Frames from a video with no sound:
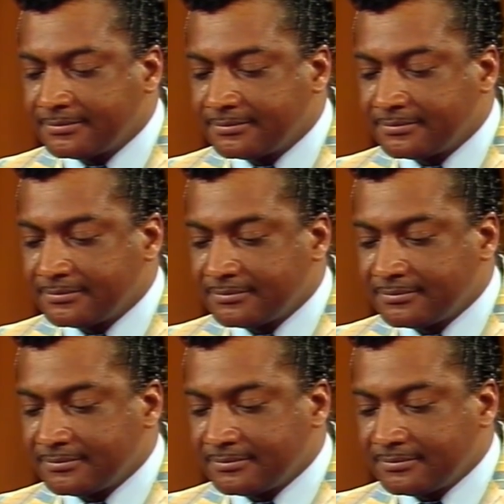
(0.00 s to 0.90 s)

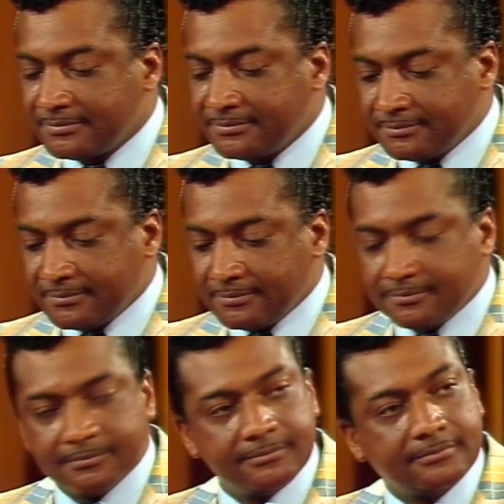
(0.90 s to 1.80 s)

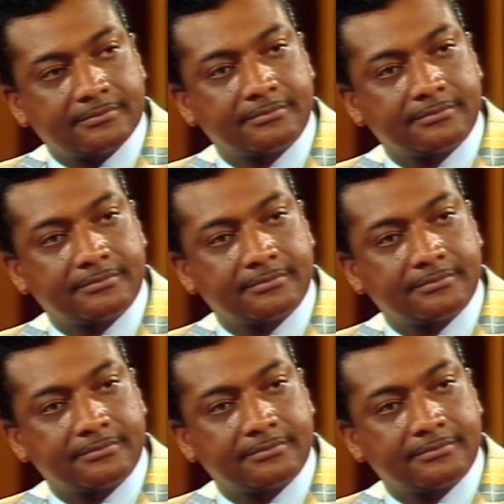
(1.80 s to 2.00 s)
[no speech]